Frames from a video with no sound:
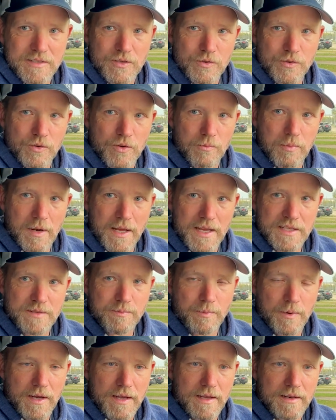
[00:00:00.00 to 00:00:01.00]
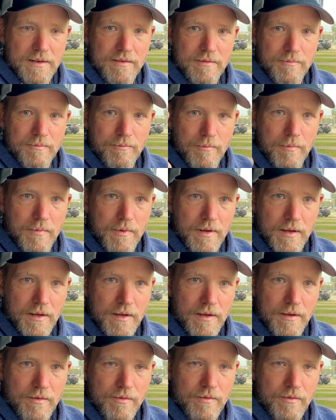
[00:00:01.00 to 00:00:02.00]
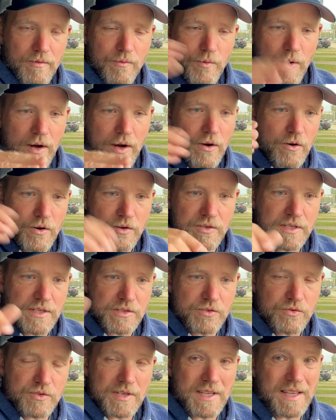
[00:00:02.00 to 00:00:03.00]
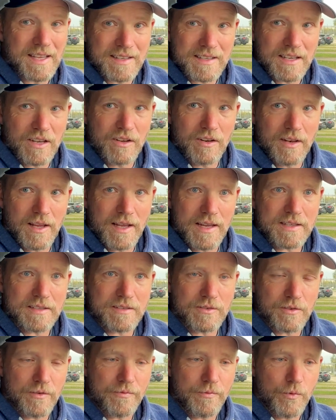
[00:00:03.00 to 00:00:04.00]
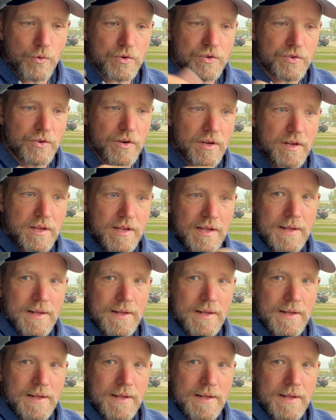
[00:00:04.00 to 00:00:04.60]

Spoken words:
So your blind spot radar sensors in the tail lights on the Ford truck,